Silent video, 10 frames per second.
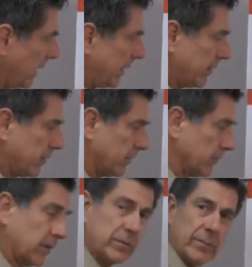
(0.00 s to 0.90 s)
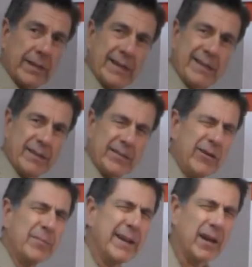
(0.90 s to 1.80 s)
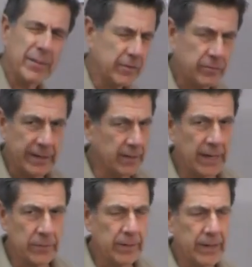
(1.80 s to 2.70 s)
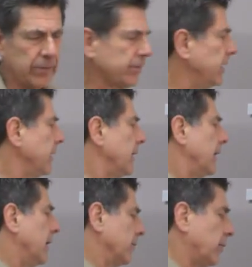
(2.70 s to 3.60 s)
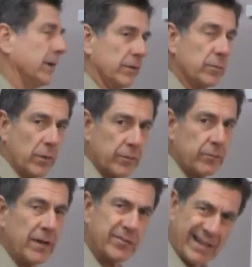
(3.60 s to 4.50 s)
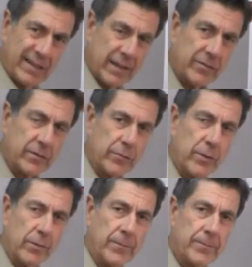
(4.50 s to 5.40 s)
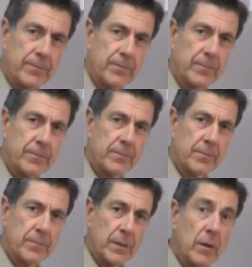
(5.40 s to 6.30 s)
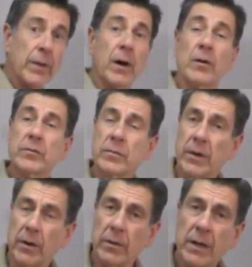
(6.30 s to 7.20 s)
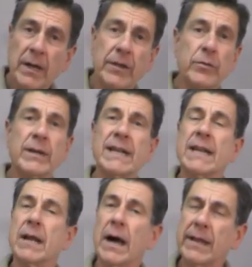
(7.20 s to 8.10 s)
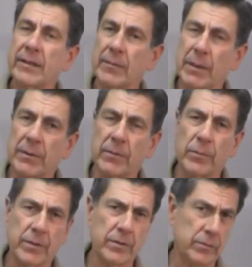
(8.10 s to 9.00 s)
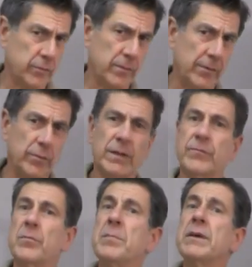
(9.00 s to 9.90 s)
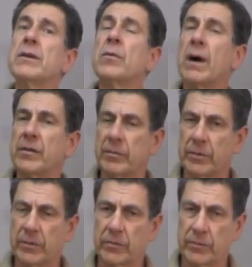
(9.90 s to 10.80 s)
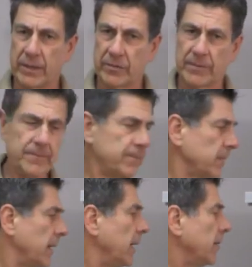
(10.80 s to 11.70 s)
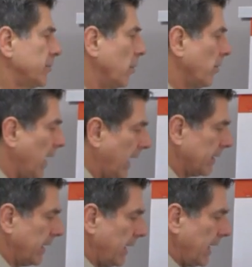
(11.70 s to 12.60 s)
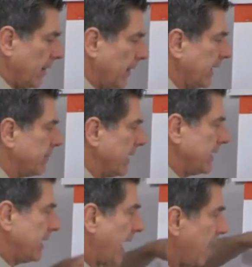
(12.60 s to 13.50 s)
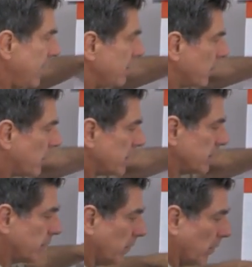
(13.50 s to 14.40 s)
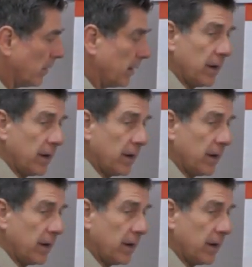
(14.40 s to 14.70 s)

and the curve looks something like this. Now it may not be a straight line, who cares? The point is more stress, less control. We also know that you can inoculate people to stress. You can familiarize them to the stress so that they maintain more control